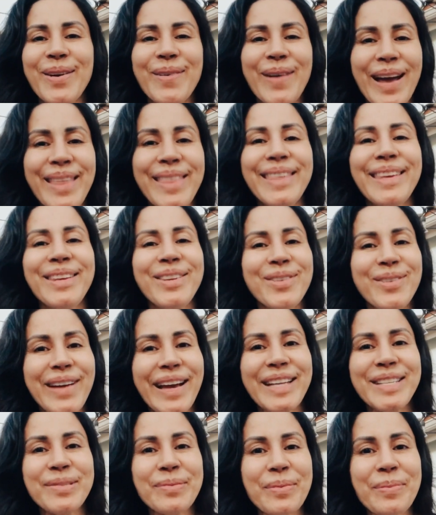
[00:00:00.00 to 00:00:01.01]
I think you
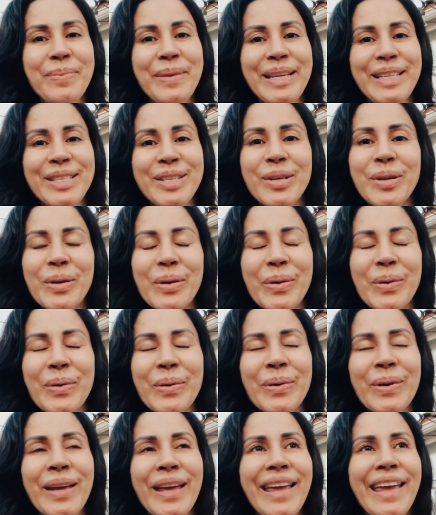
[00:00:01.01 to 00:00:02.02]
guys will be too.